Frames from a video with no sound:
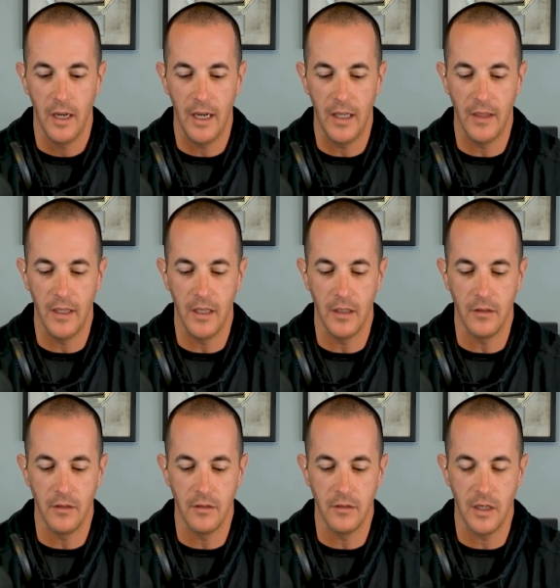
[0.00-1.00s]
and that
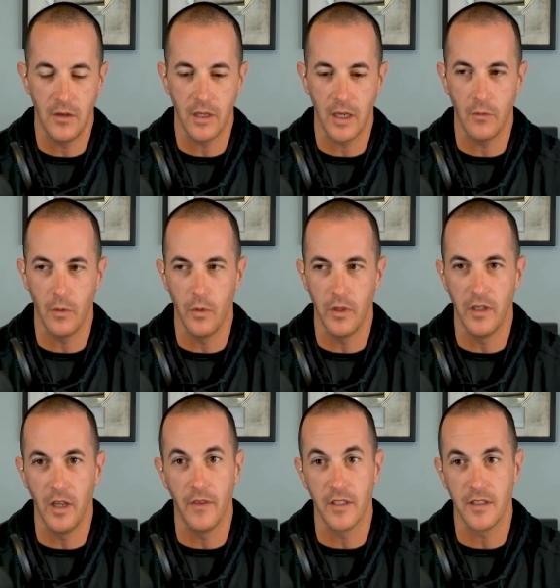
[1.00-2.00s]
Derrick Henry wouldn't
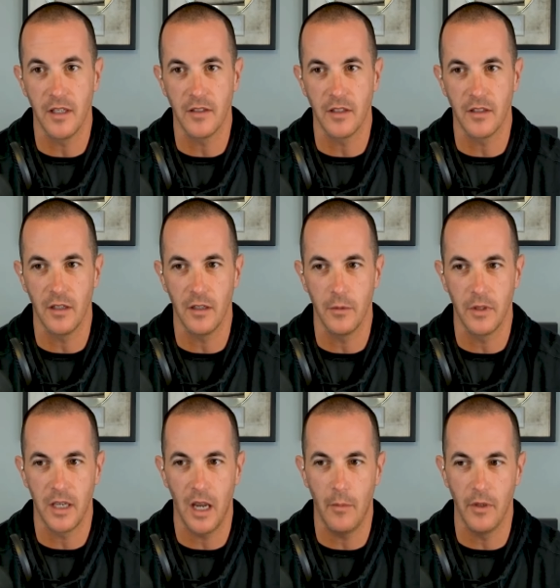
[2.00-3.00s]
have done this necessarily with
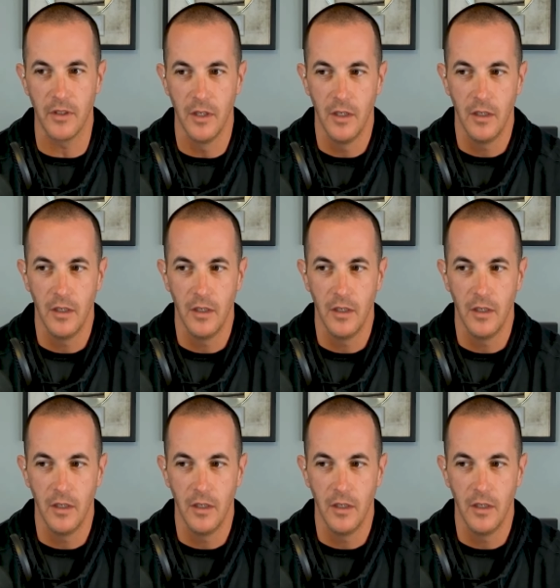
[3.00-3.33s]
the Cowboys.